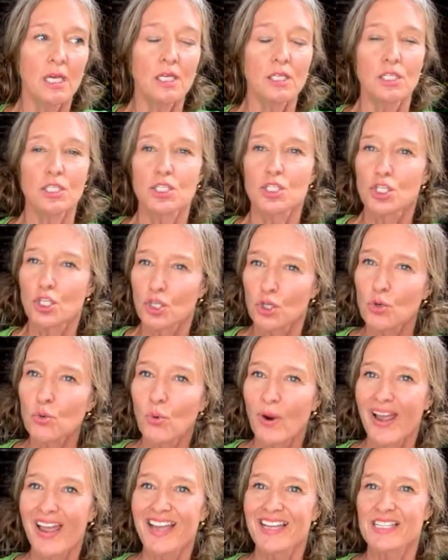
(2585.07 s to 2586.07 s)
the two
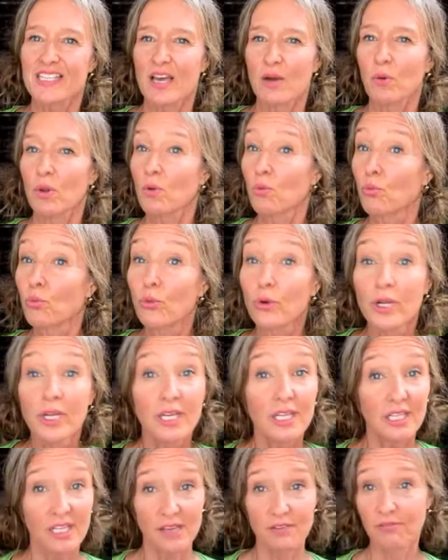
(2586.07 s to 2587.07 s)
ways that we
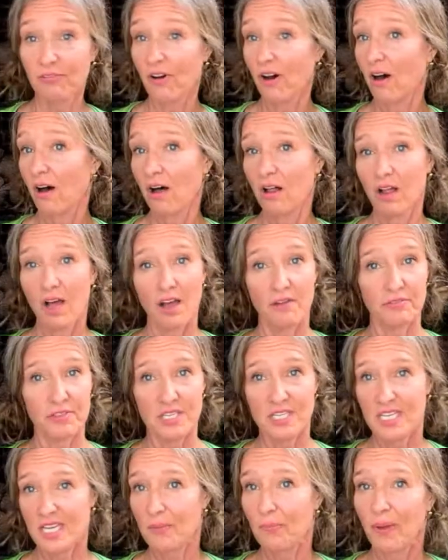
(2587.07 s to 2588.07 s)
really fall off the
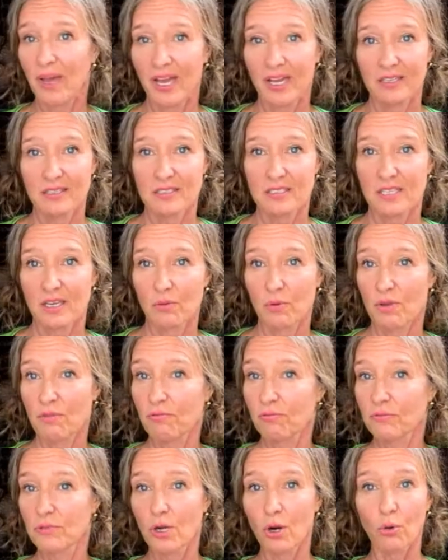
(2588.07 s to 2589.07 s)
deep end, that we
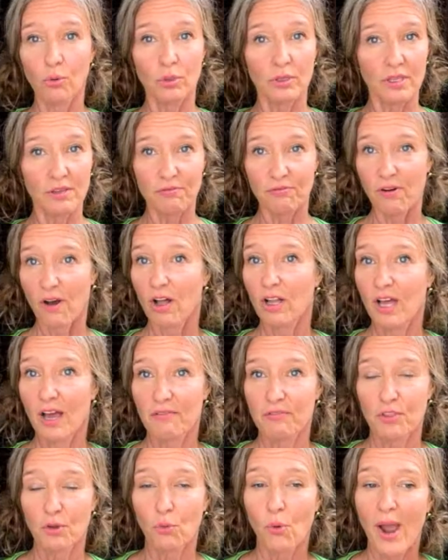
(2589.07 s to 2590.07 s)
totally fall
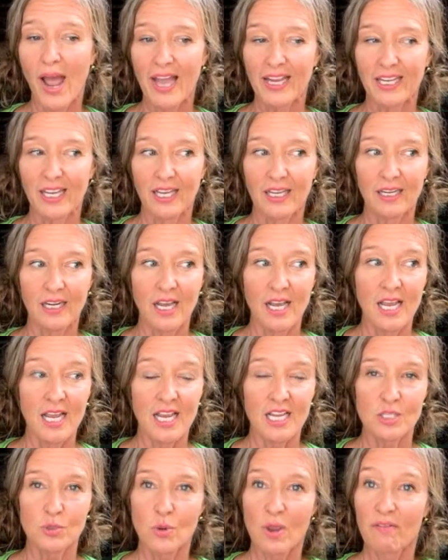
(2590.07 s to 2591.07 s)
off the wagon,
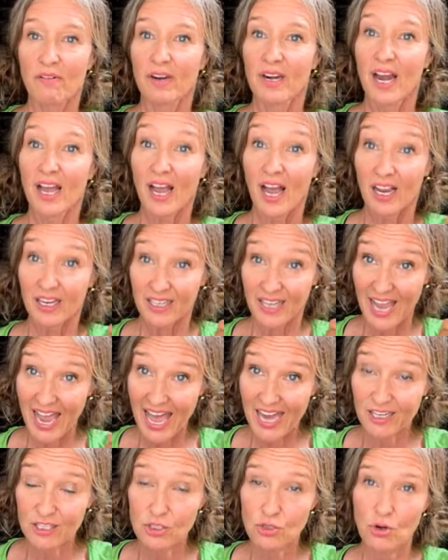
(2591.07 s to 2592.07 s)
is we have a
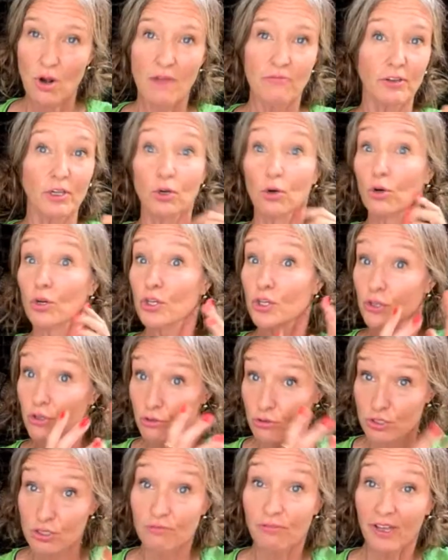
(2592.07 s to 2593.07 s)
catastrophic or
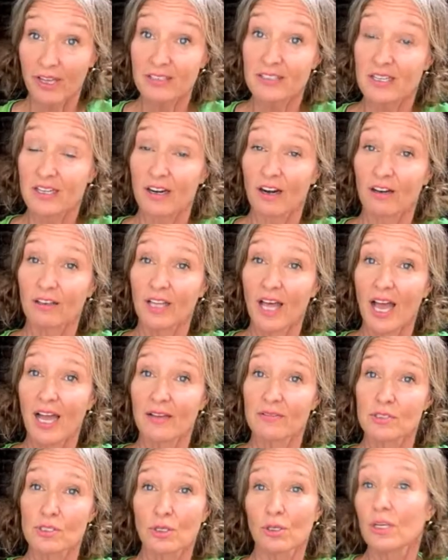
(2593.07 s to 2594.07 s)
huge event in our
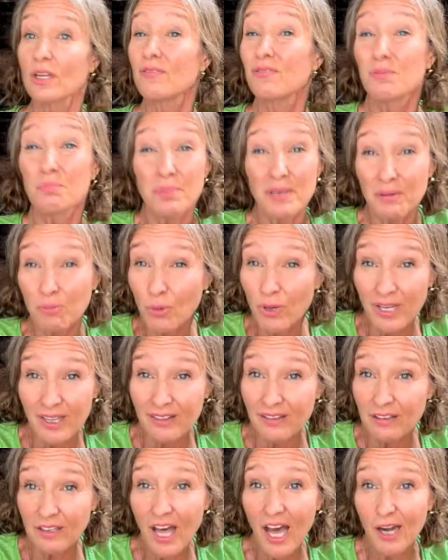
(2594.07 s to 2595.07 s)
lives. Could even be winning
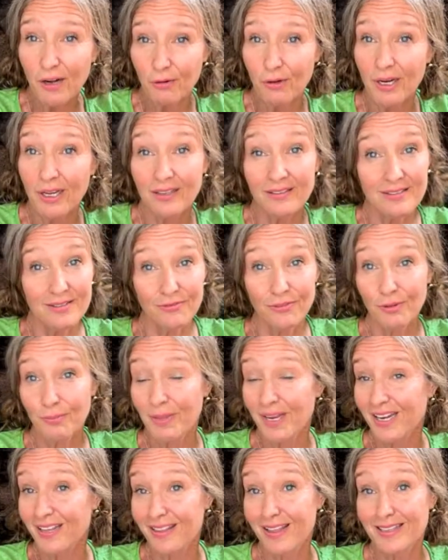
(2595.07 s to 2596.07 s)
the lottery. For
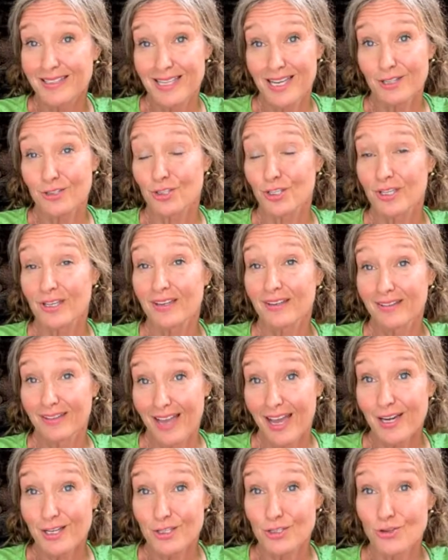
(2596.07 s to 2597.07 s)
many, that's actually
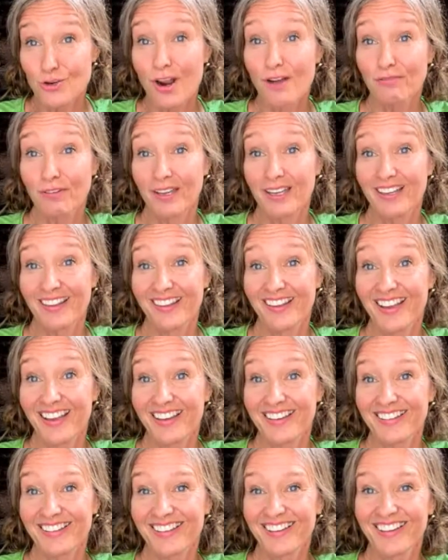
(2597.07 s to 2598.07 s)
catastrophic in the
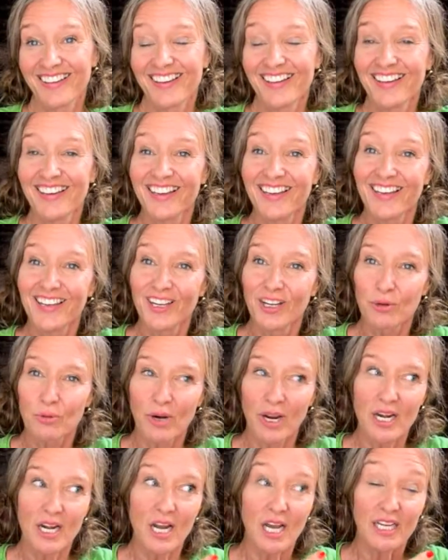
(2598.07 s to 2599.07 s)
end,
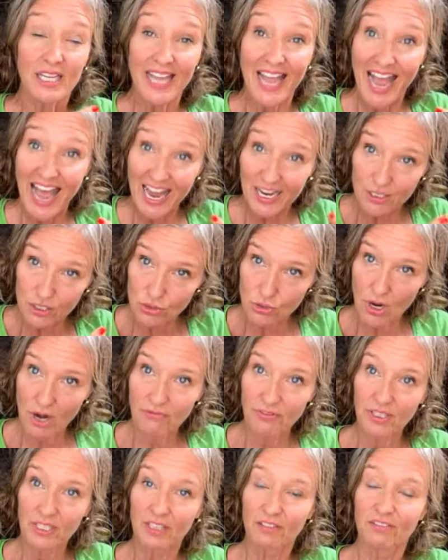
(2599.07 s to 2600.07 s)
right? A
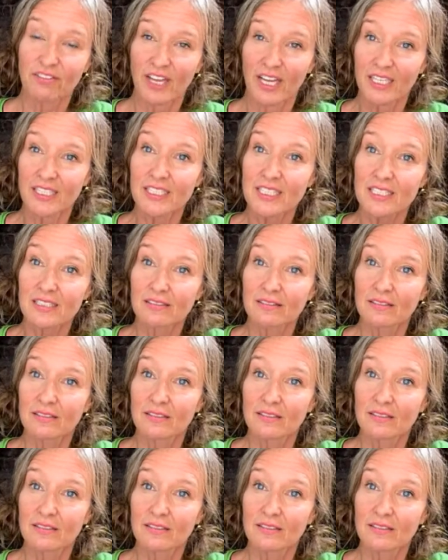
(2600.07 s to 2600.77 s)
catastrophic event.